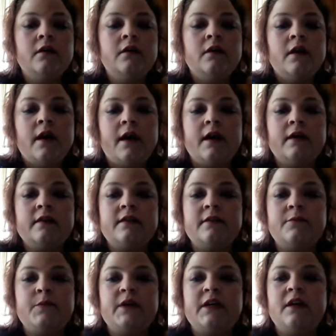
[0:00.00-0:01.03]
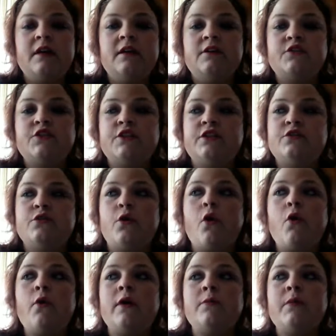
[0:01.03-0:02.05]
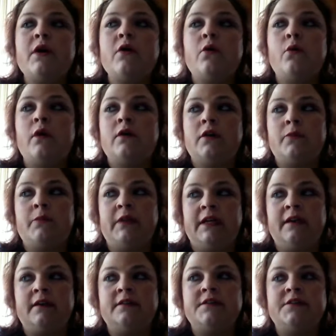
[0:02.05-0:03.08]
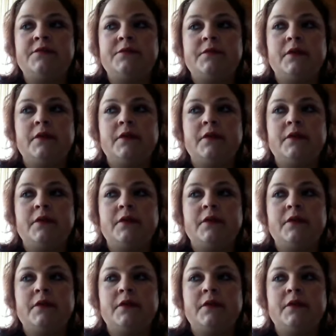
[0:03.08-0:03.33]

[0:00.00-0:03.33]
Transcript: At the beginning, she's growing marijuana plants.